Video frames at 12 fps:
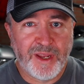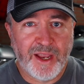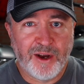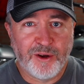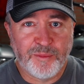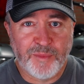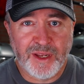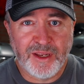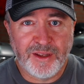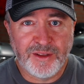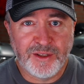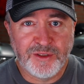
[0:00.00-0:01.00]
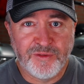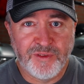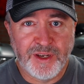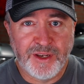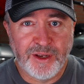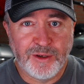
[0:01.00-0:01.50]
me out making these
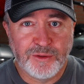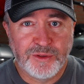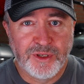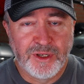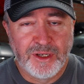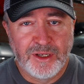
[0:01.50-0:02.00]
videos.